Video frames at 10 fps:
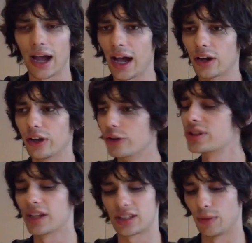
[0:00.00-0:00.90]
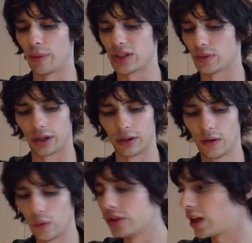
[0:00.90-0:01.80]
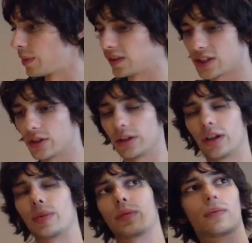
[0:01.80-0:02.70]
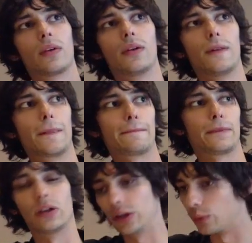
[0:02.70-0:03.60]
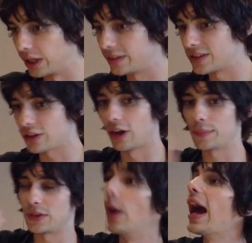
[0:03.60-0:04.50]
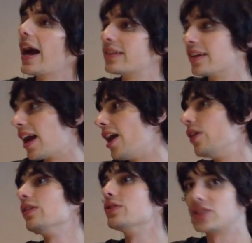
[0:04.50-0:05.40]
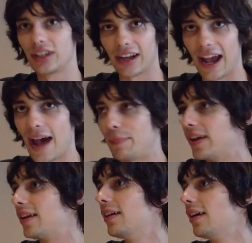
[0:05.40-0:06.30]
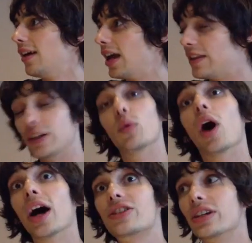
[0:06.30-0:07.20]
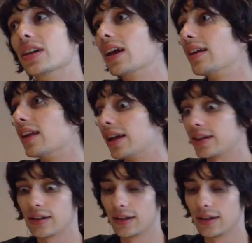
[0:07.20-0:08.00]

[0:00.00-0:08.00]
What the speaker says: I don't know. There's tons of moments where we were talking about this earlier, but you read the script, you act it out, you see it happen, and then you watch it, and like